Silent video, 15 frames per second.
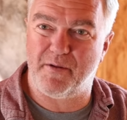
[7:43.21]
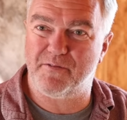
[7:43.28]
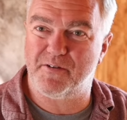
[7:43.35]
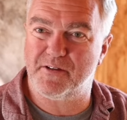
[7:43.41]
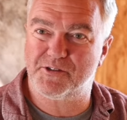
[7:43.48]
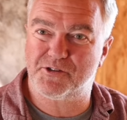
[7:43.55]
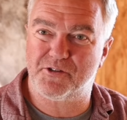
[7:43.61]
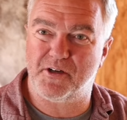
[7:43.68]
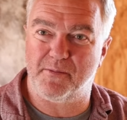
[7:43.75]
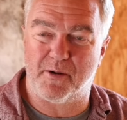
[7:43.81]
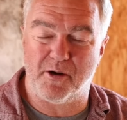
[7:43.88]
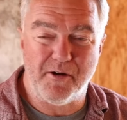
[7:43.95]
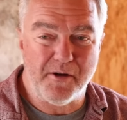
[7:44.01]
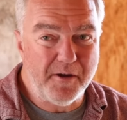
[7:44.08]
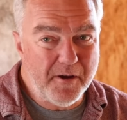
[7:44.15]
moving to the
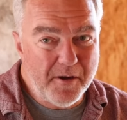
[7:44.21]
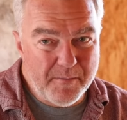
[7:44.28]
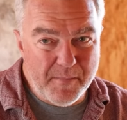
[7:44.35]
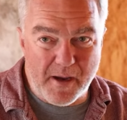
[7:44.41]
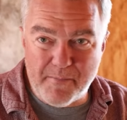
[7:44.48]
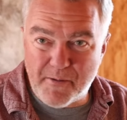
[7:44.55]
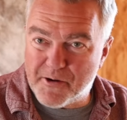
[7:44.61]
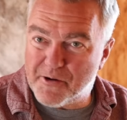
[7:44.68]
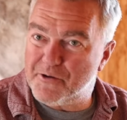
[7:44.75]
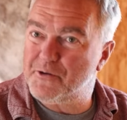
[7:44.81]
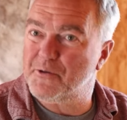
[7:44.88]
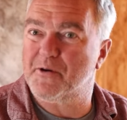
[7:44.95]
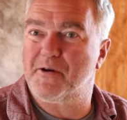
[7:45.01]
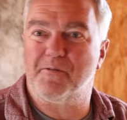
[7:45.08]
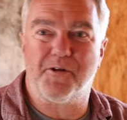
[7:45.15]
streamer, maybe you're
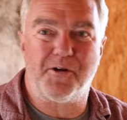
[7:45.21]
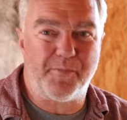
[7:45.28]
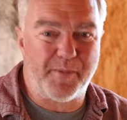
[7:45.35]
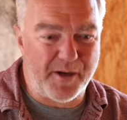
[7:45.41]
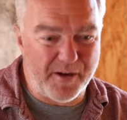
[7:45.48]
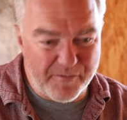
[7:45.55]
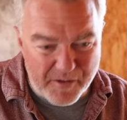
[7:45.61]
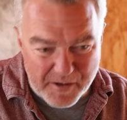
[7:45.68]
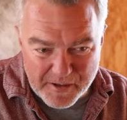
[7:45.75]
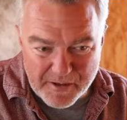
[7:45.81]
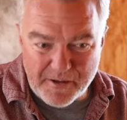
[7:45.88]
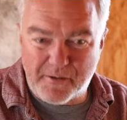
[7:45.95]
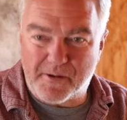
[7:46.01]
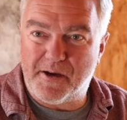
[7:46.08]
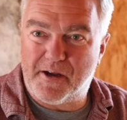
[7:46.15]
doing a little bit of
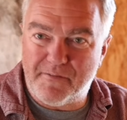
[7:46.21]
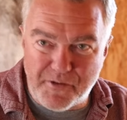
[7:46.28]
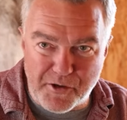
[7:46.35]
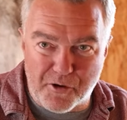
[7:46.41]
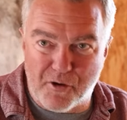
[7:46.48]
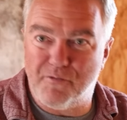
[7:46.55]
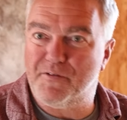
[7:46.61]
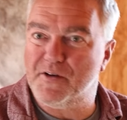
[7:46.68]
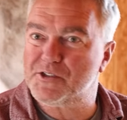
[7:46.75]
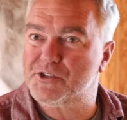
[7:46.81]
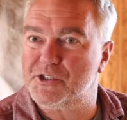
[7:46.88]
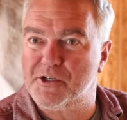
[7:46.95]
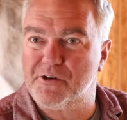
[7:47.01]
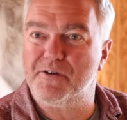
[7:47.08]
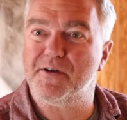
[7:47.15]
kind of Euro
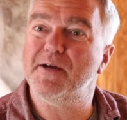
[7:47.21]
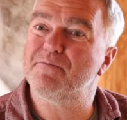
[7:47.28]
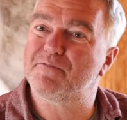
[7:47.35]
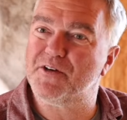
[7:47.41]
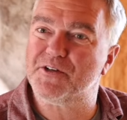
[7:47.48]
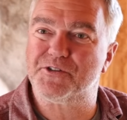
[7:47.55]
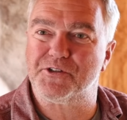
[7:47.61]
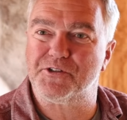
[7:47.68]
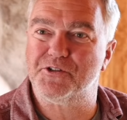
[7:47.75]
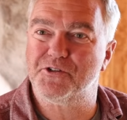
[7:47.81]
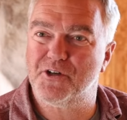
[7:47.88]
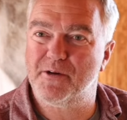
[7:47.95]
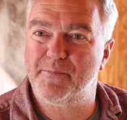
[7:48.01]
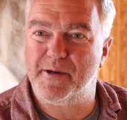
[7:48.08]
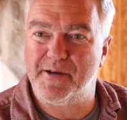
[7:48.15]
fishing or nymph fishing to
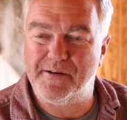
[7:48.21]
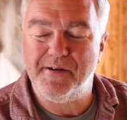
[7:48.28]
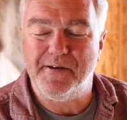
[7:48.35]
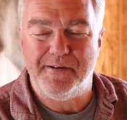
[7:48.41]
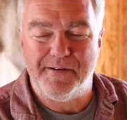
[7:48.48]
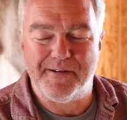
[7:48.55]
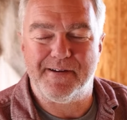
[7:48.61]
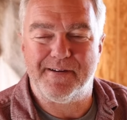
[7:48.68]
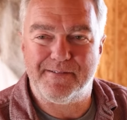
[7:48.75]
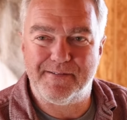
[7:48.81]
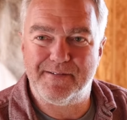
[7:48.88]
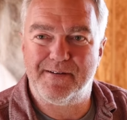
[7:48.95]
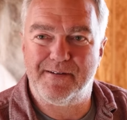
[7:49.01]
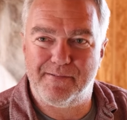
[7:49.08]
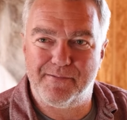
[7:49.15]
them,
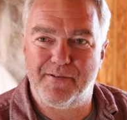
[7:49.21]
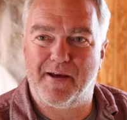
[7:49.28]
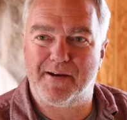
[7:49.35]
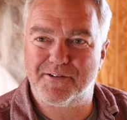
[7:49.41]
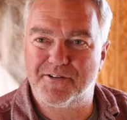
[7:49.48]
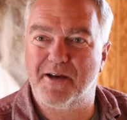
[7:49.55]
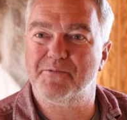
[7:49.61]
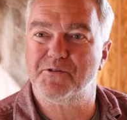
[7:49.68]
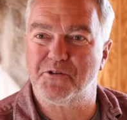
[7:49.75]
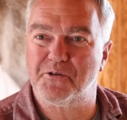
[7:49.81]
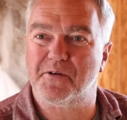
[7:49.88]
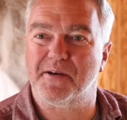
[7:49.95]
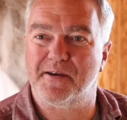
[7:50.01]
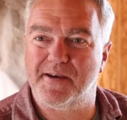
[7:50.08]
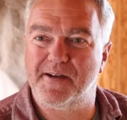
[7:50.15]
and a lot of times you
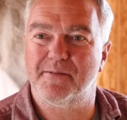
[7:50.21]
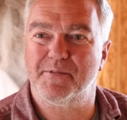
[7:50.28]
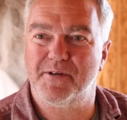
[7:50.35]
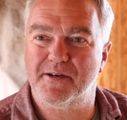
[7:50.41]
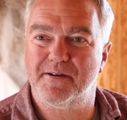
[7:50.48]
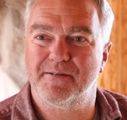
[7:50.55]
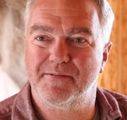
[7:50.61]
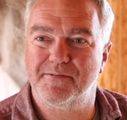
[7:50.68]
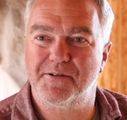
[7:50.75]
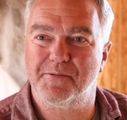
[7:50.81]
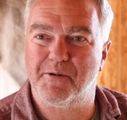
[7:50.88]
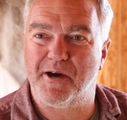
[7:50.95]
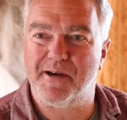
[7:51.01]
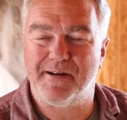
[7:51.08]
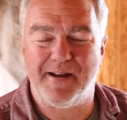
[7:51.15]
can get them to
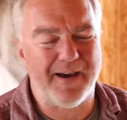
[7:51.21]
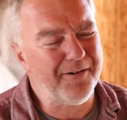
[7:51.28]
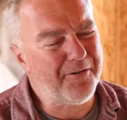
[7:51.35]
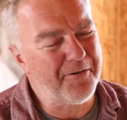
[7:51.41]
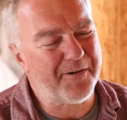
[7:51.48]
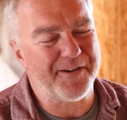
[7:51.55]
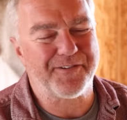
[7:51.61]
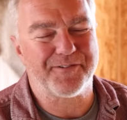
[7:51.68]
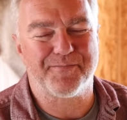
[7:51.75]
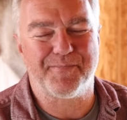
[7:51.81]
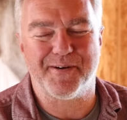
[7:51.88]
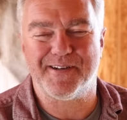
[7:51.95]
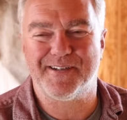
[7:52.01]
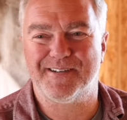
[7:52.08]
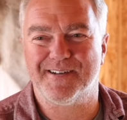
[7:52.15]
bite. Not always,
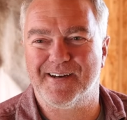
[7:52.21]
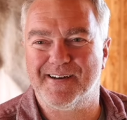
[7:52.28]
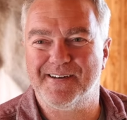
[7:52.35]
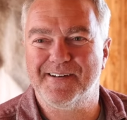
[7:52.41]
but